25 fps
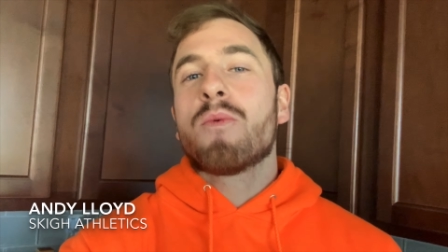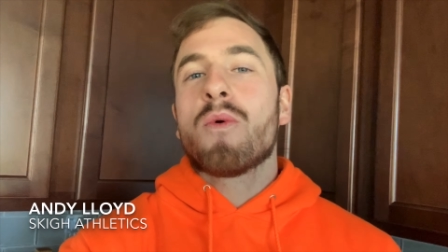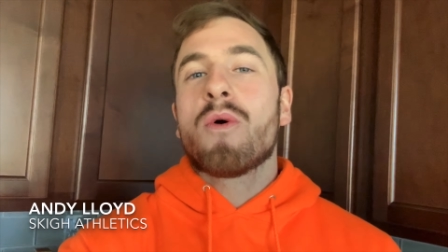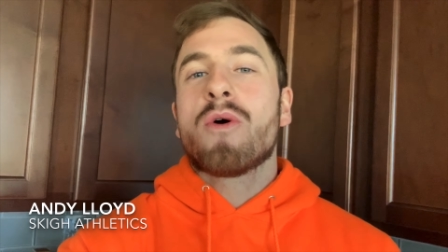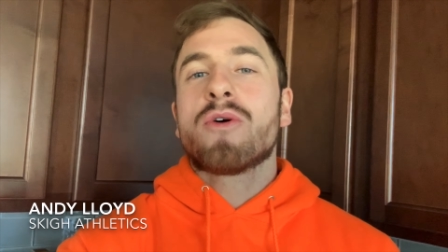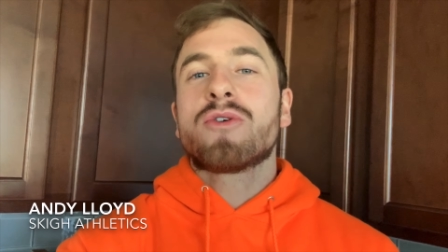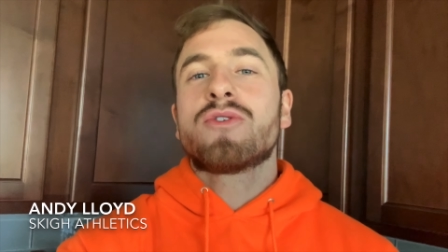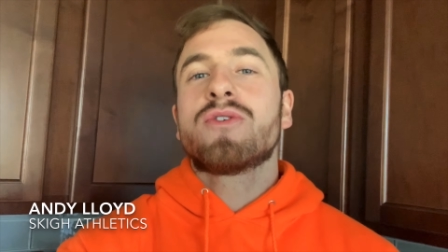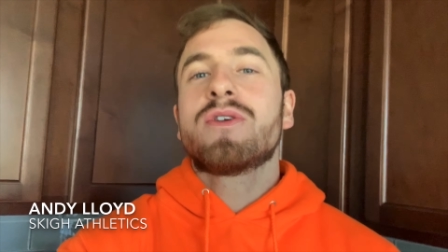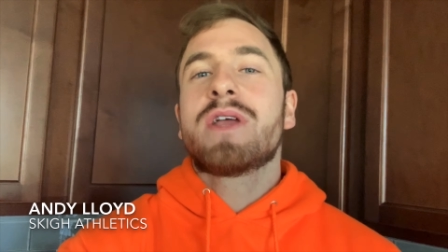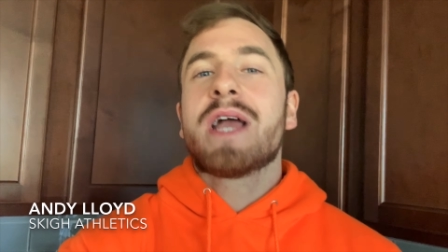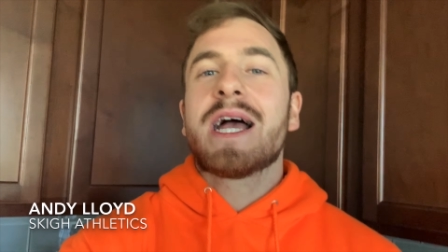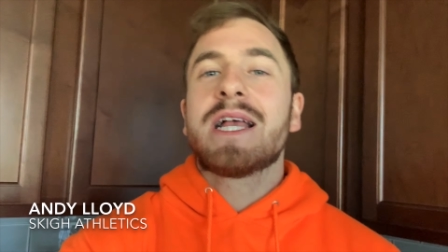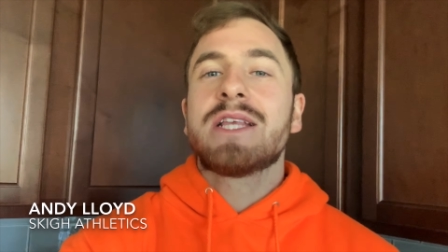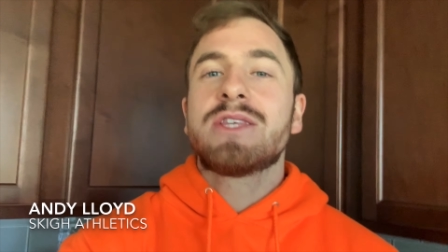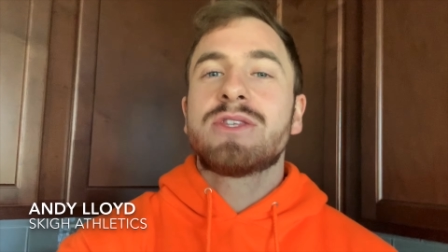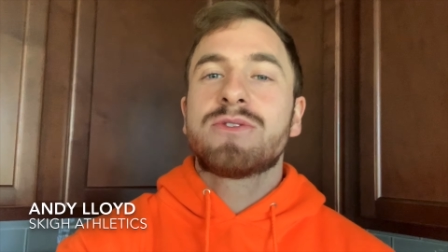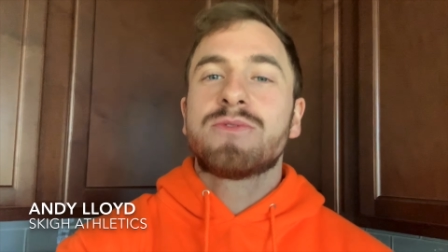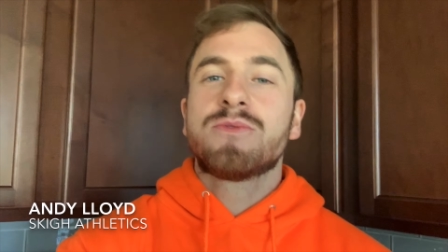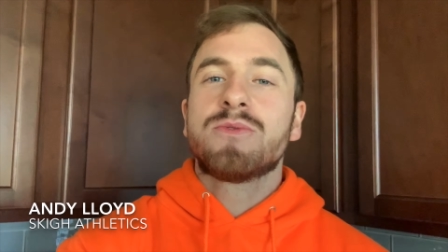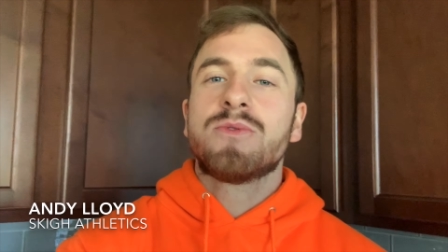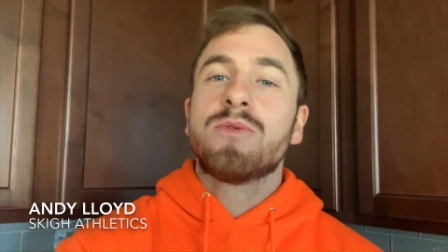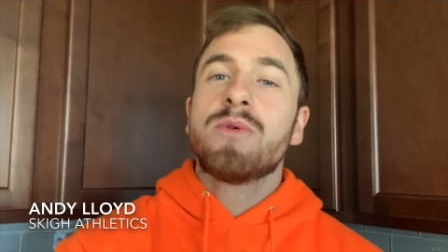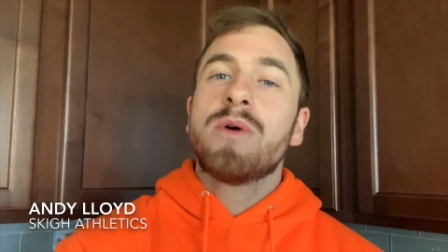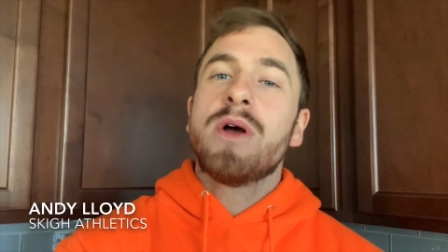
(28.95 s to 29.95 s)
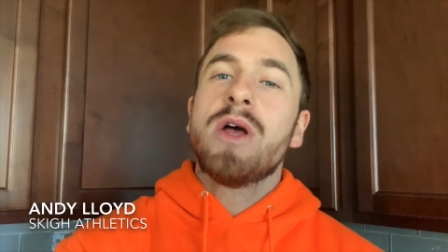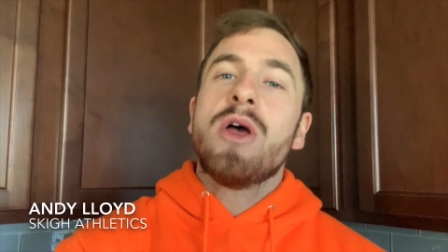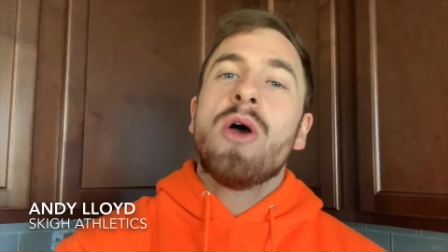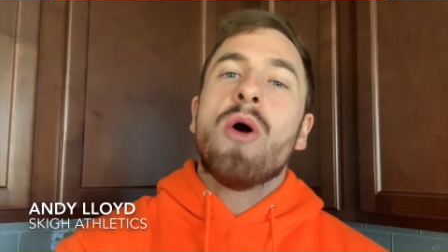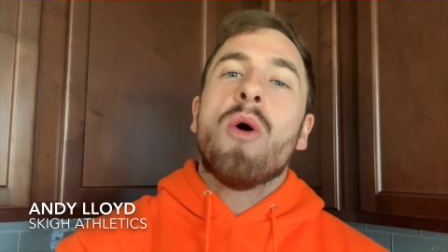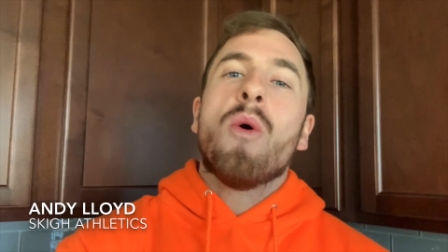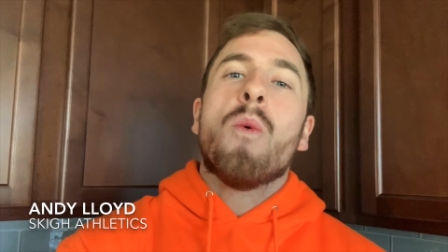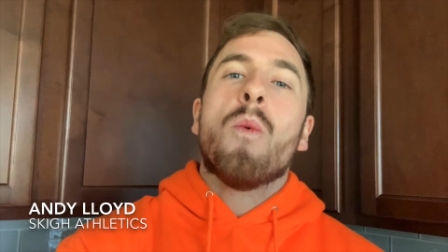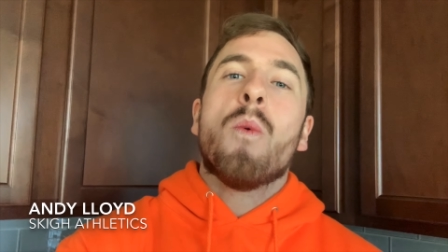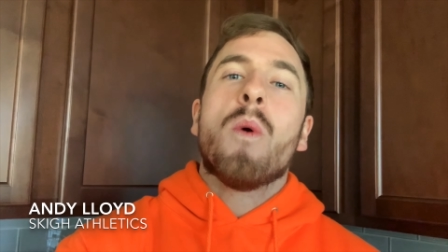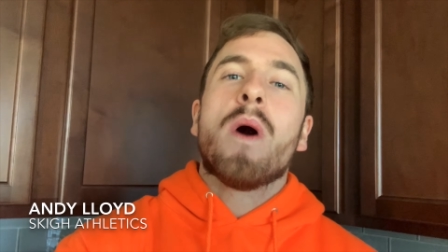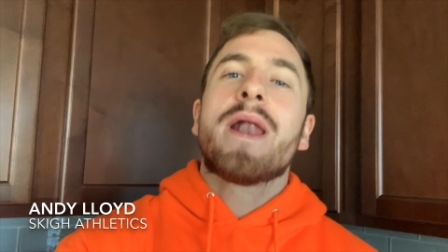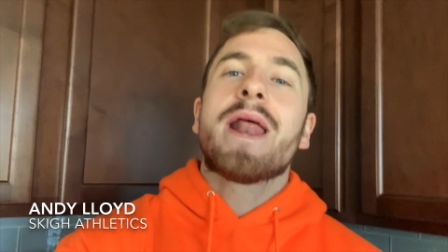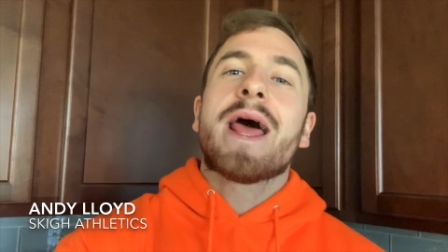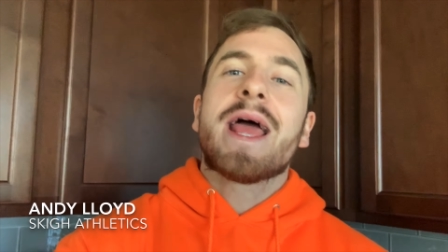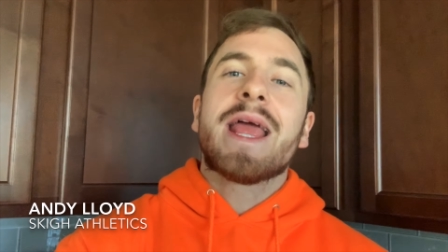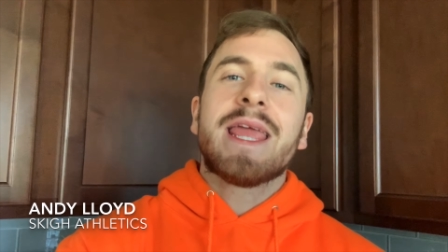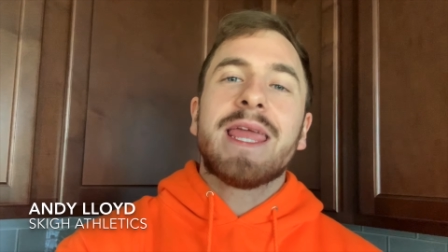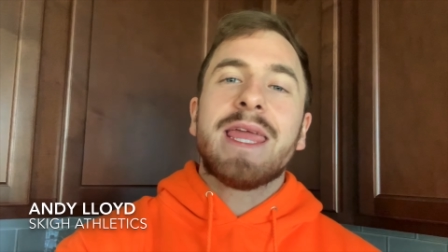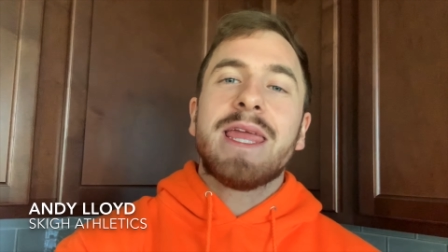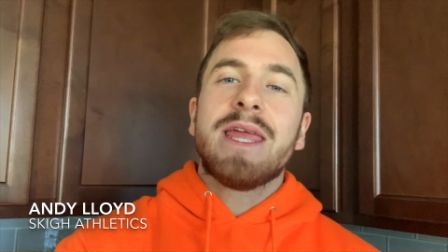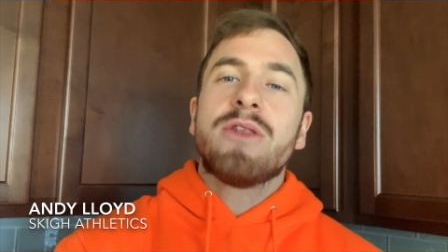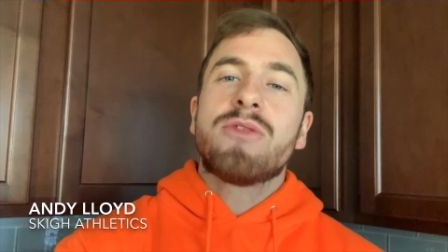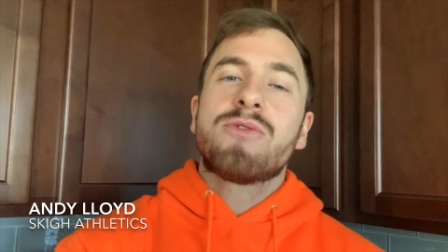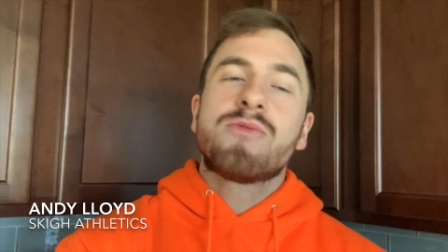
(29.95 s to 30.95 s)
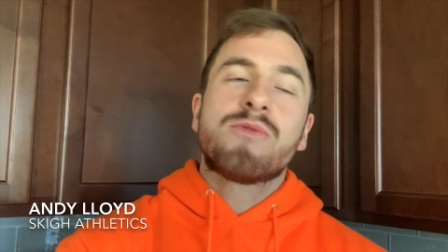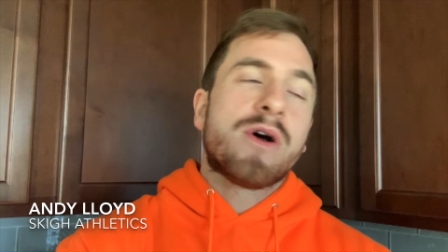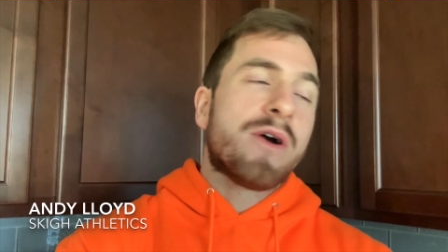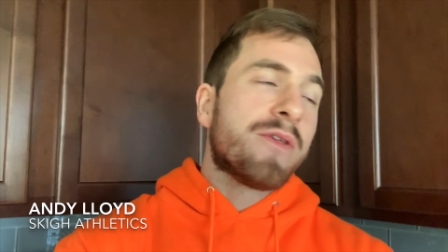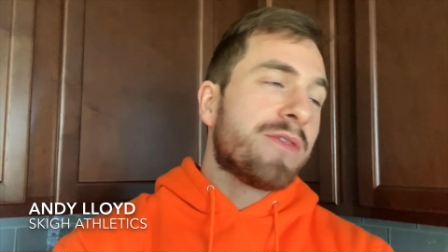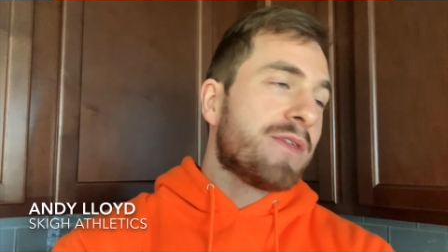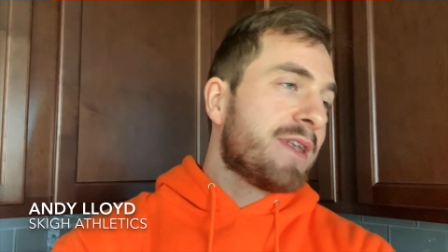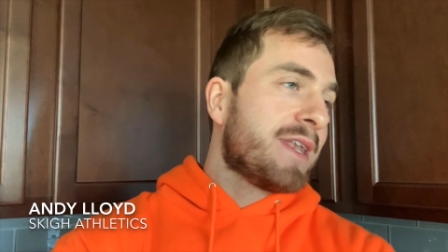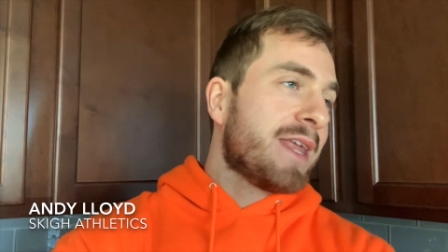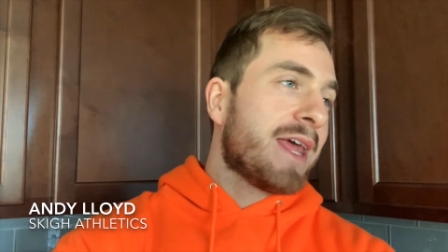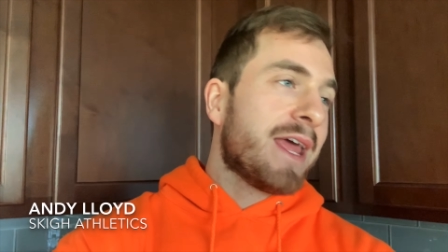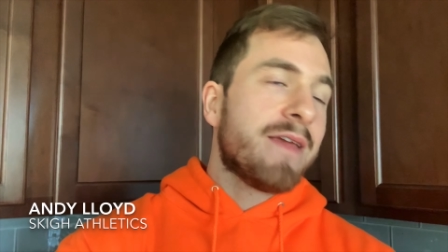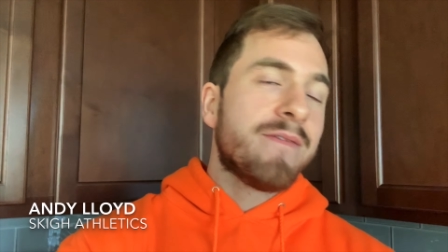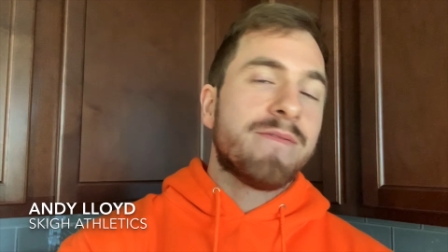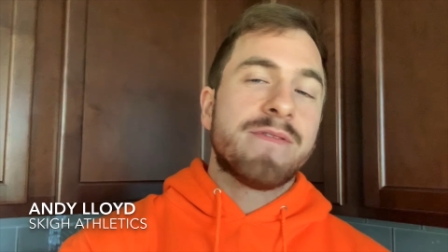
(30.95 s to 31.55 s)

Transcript: walk you guys through what I eat throughout the day.